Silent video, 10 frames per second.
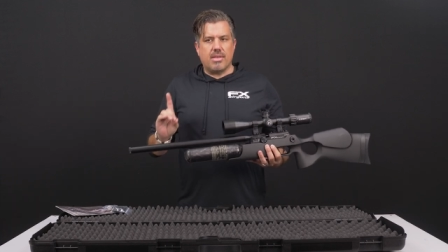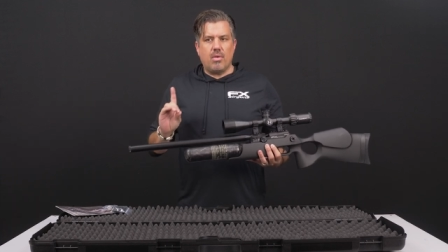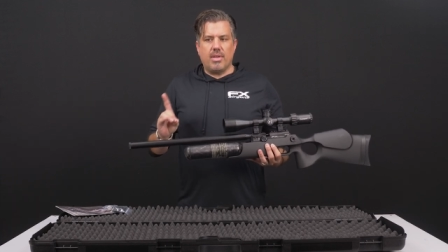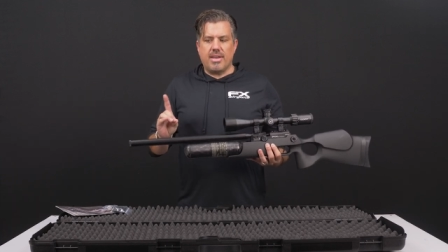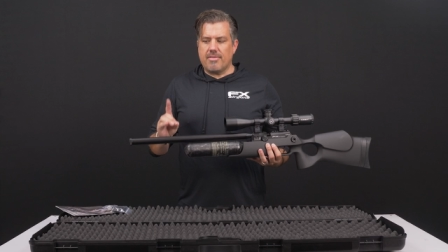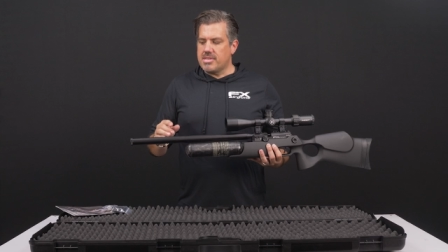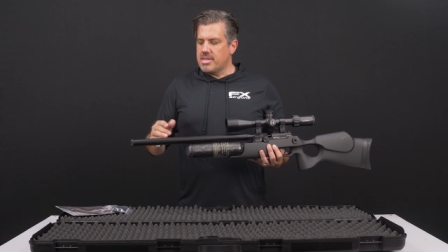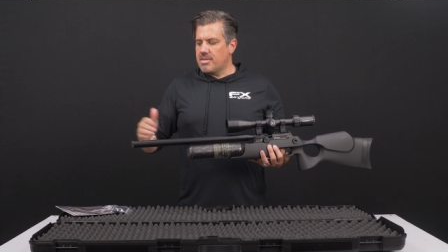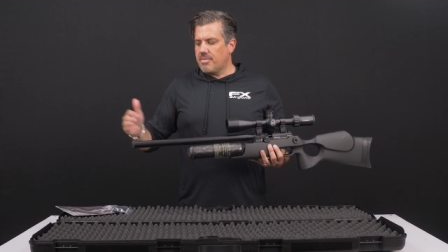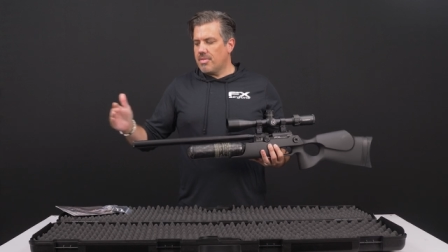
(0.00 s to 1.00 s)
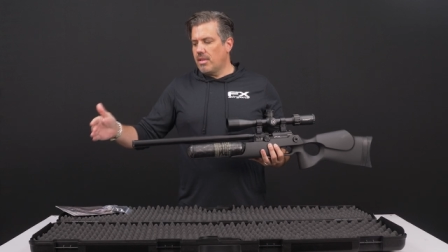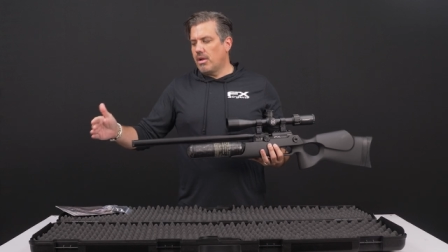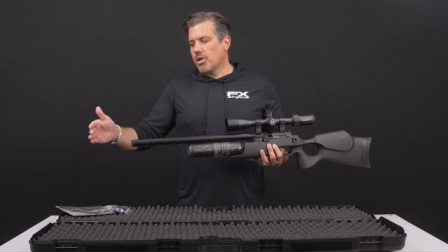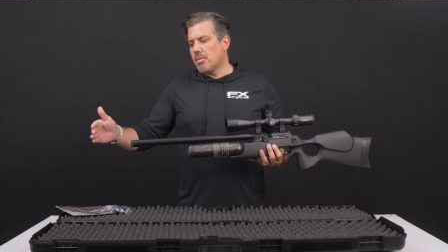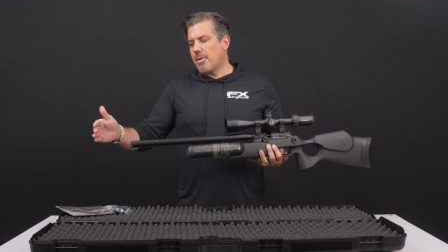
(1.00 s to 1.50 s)
The only difference is if the
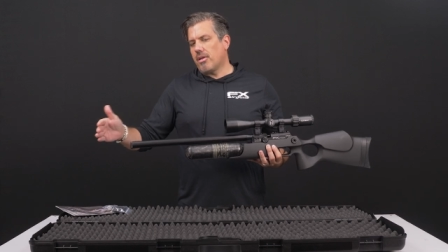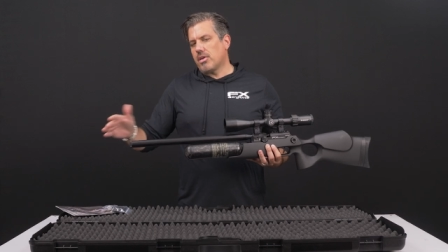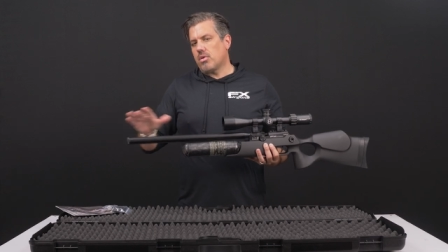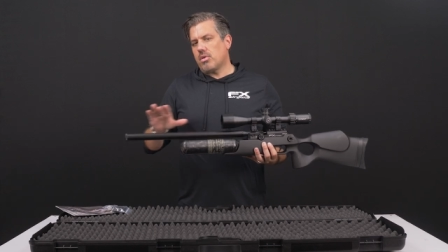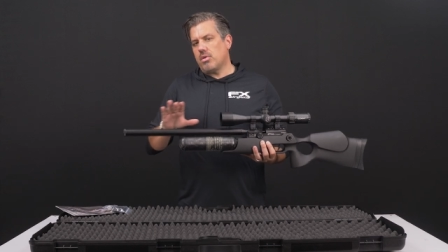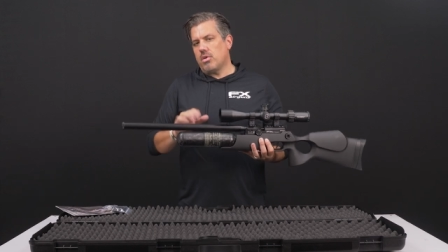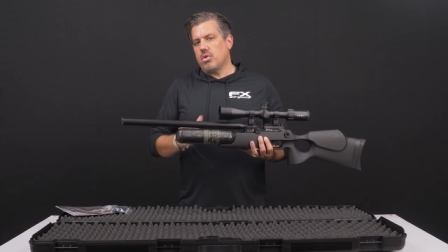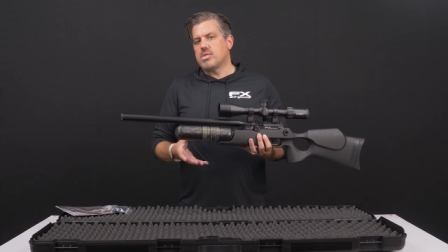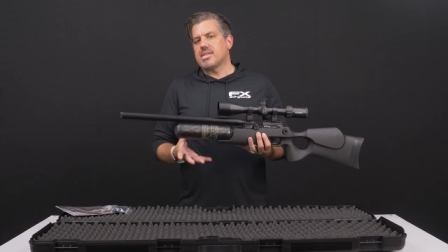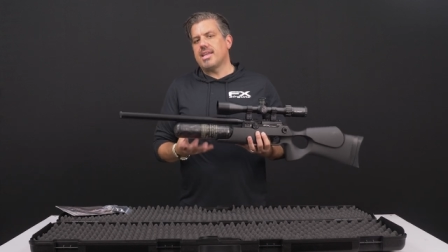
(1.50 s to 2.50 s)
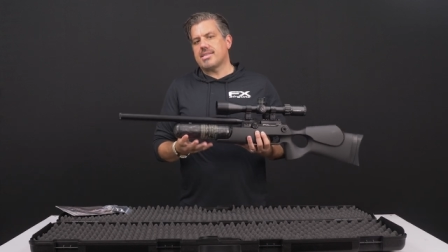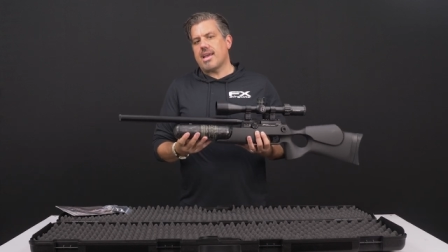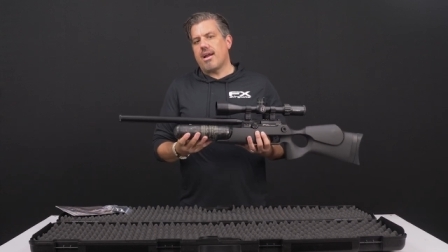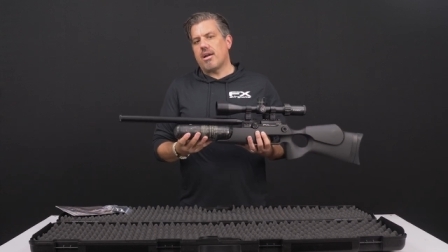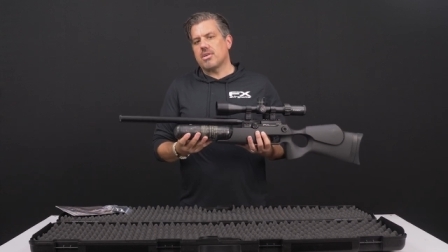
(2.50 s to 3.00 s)
longer the barrel, you, you use less
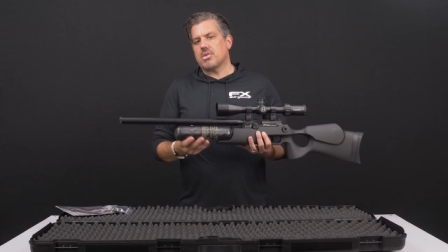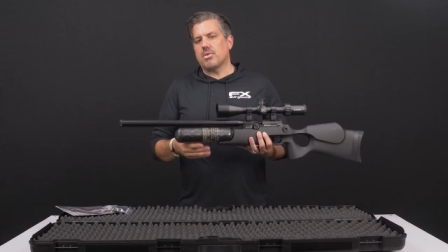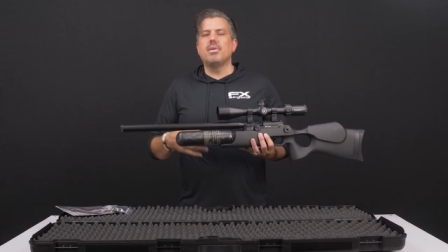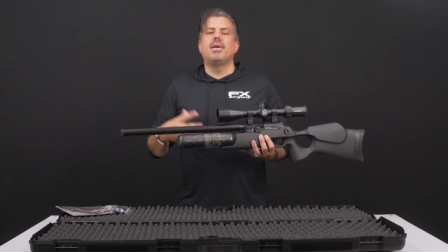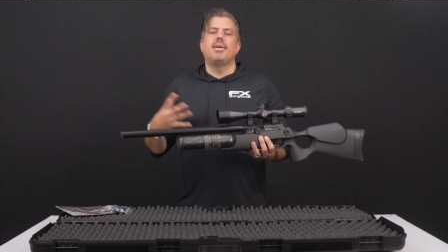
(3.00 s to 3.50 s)
air. So